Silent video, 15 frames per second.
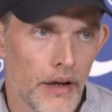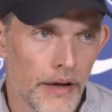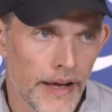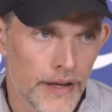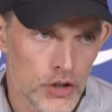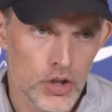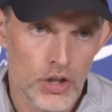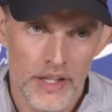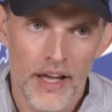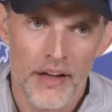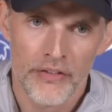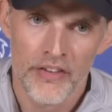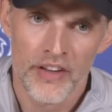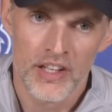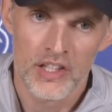Actually, I
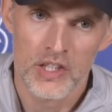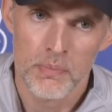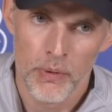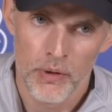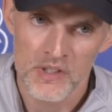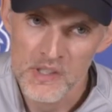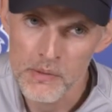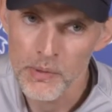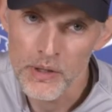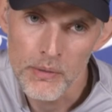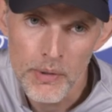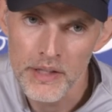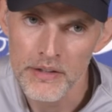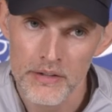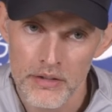think it's possible,
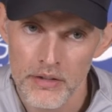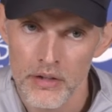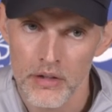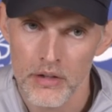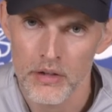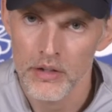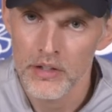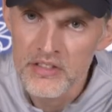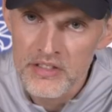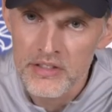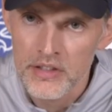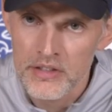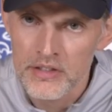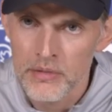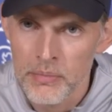but
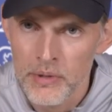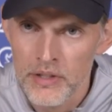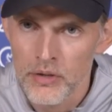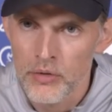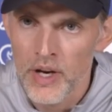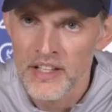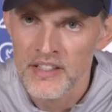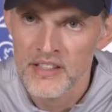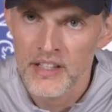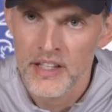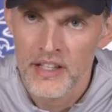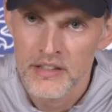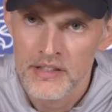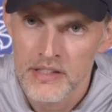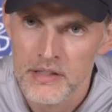it's a bit a race
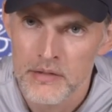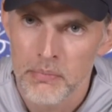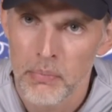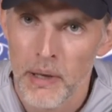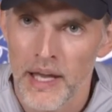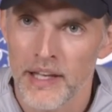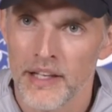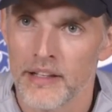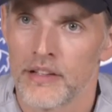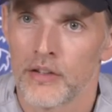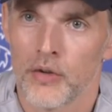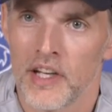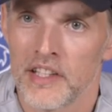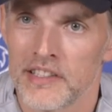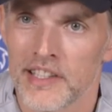against pain and
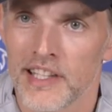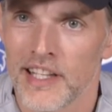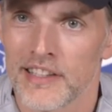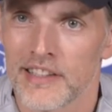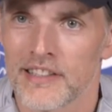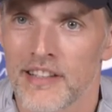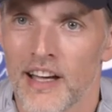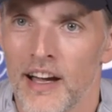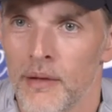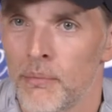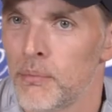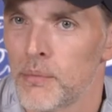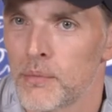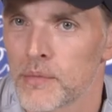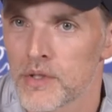race against
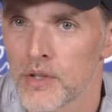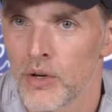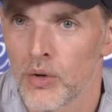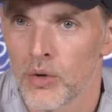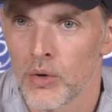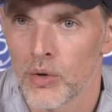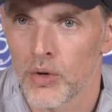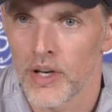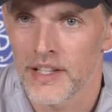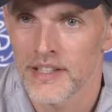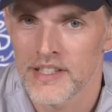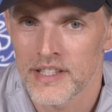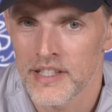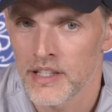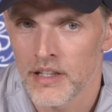time. So
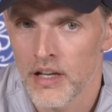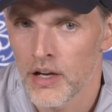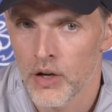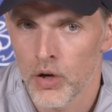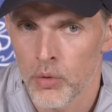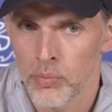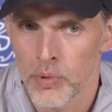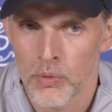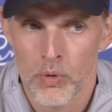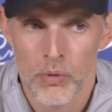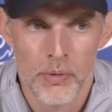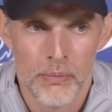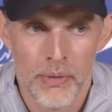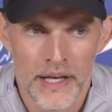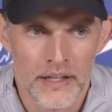let's see. I hope he will
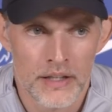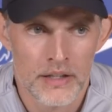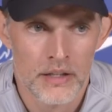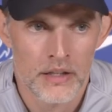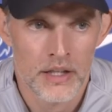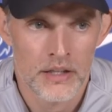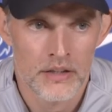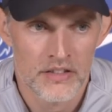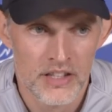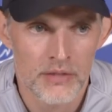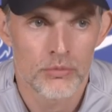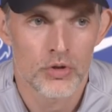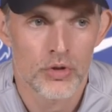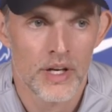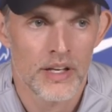be back in
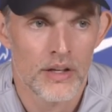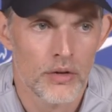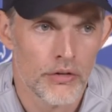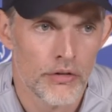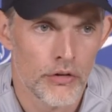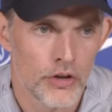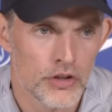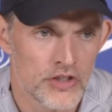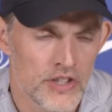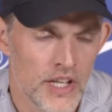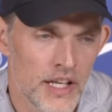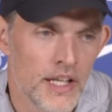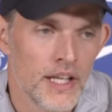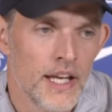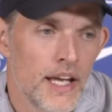team training on
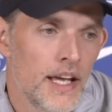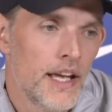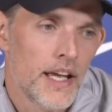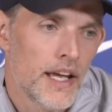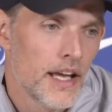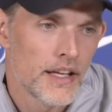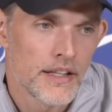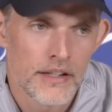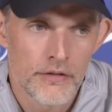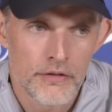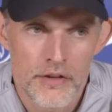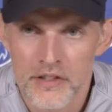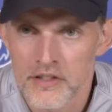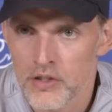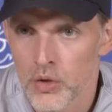Thursday. And if
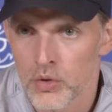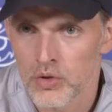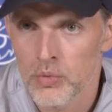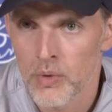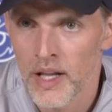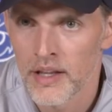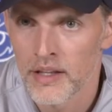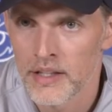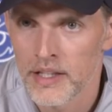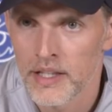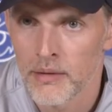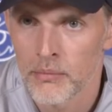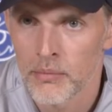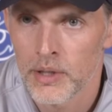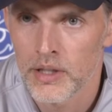this goes well, he
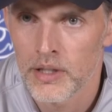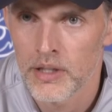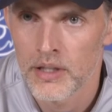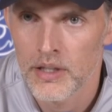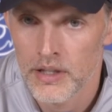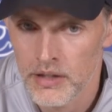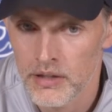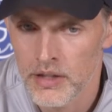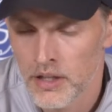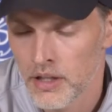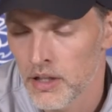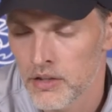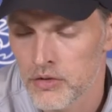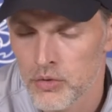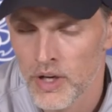can be, then
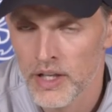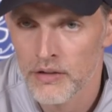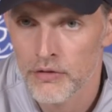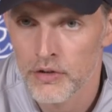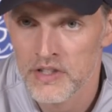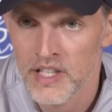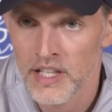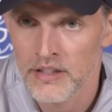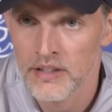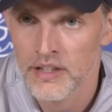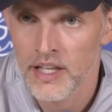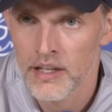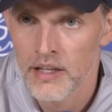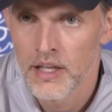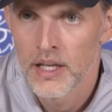he's ready for
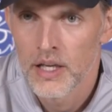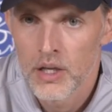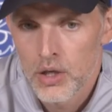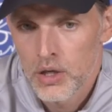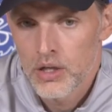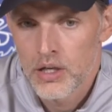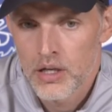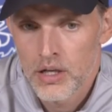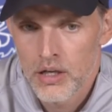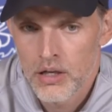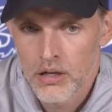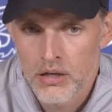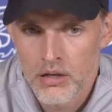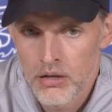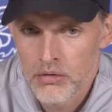Saturday.
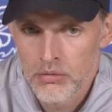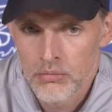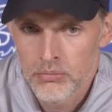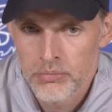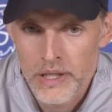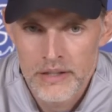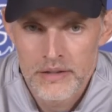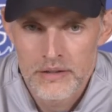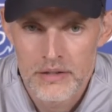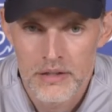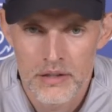But